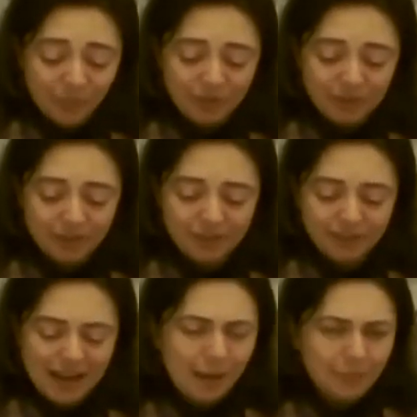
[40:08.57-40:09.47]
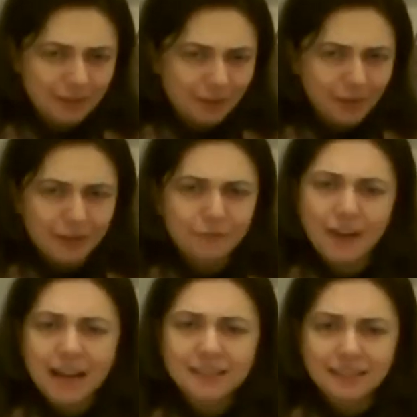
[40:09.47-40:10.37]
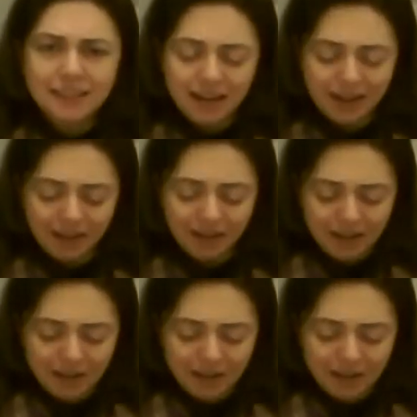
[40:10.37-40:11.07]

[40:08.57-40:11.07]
which is absolutely fascinating.